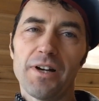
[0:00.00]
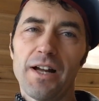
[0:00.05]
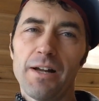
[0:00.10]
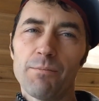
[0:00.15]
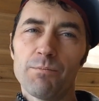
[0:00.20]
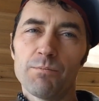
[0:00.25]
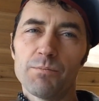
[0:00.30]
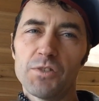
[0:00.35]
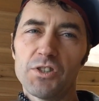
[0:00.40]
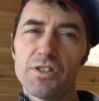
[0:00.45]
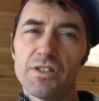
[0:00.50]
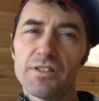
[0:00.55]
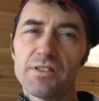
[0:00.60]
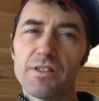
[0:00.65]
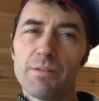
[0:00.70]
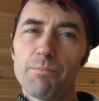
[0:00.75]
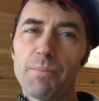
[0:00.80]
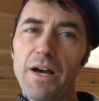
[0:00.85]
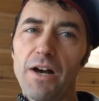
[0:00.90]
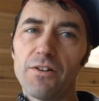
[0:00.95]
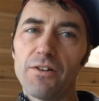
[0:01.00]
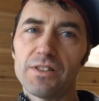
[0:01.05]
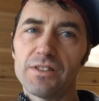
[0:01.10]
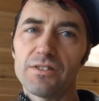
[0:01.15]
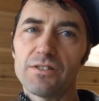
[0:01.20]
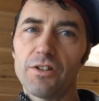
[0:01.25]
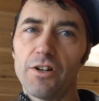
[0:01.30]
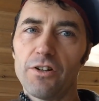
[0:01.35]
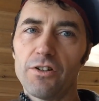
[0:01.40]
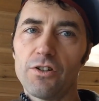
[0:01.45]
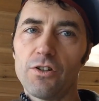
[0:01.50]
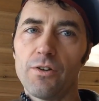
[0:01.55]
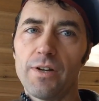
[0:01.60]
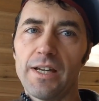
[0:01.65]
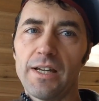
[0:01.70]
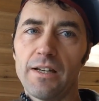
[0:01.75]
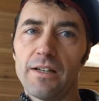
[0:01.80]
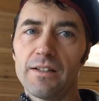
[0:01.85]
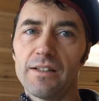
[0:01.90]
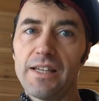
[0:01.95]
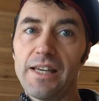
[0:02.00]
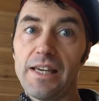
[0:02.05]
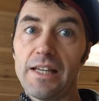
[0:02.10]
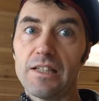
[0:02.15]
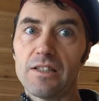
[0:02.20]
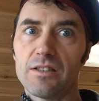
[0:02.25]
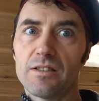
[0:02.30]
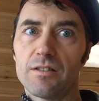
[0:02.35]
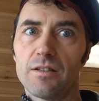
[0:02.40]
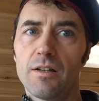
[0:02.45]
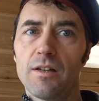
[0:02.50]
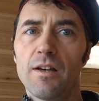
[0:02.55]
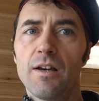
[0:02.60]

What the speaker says: I'm just about to start doing kits,